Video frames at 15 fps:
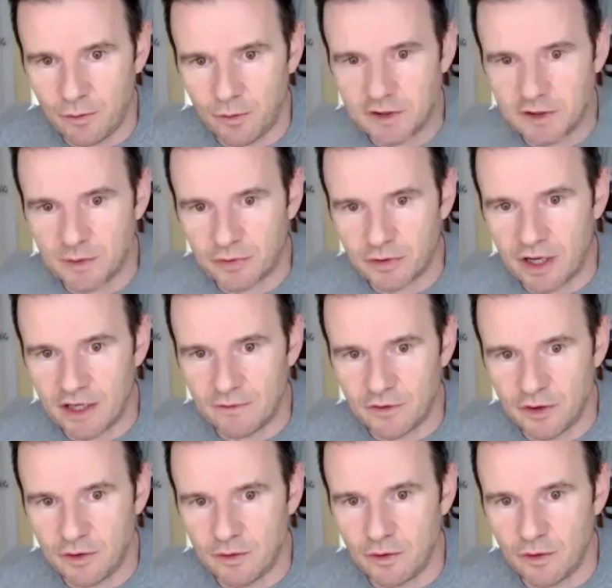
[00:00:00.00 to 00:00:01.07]
deprive
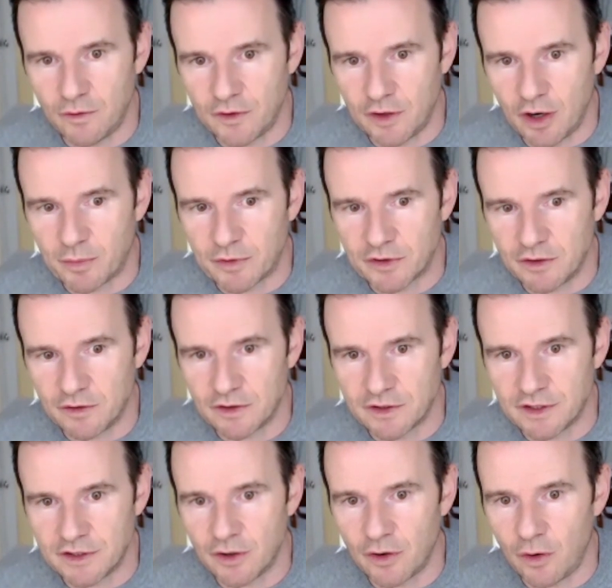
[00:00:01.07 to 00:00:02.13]
you of the opportunity
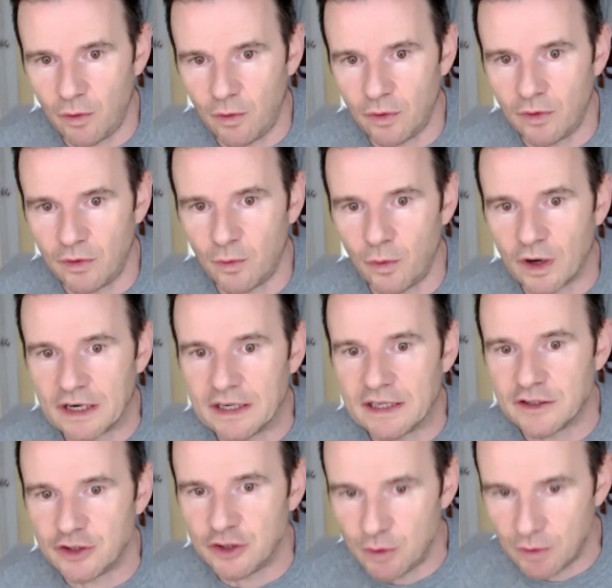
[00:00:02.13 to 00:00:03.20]
to own what it
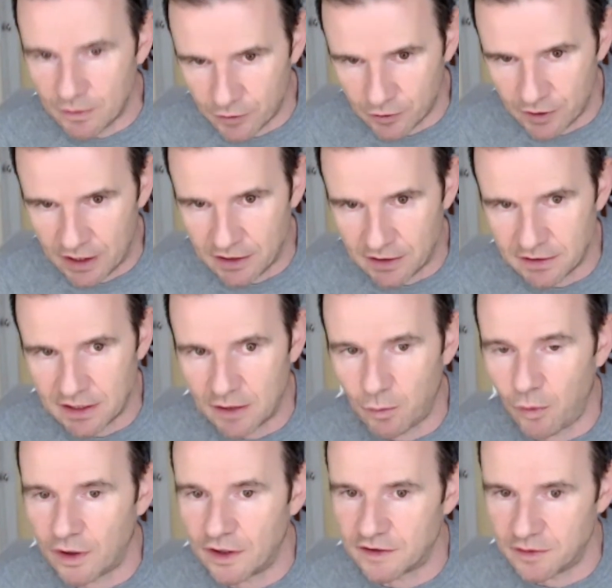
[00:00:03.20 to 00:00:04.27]
is you have created and
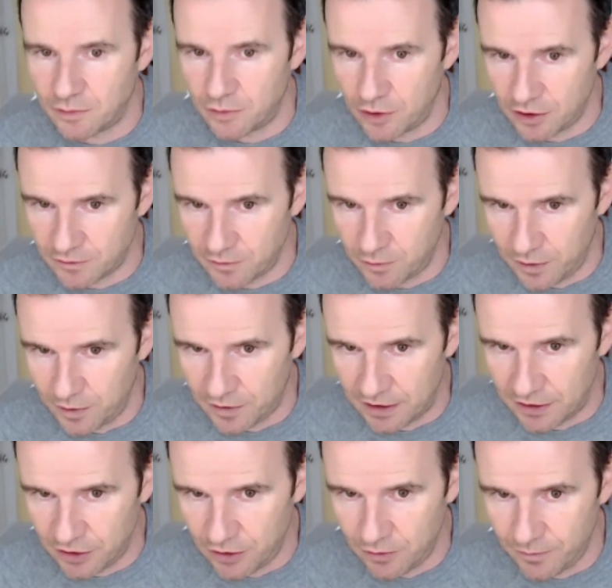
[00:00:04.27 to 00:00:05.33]
what has emerged from within
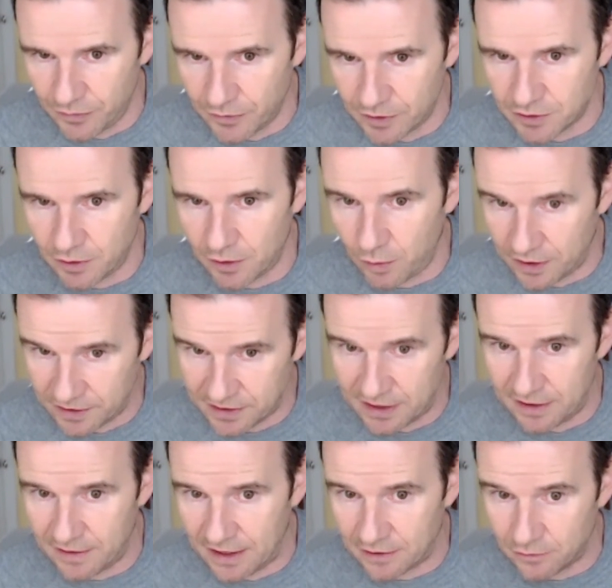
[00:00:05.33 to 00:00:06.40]
you. So I want to
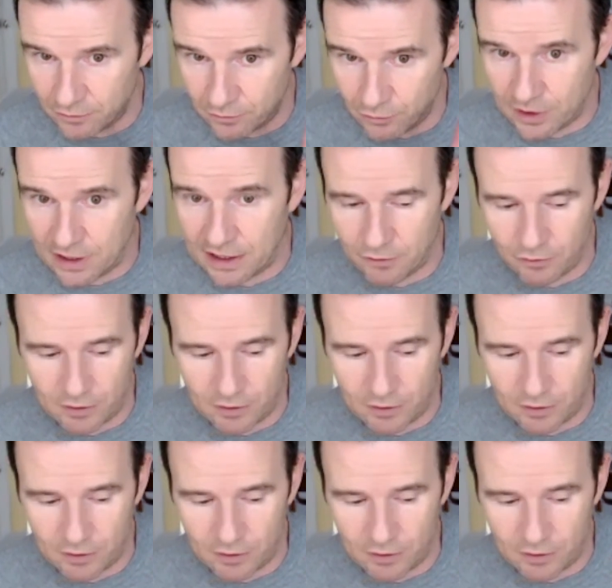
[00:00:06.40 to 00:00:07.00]
say that really, really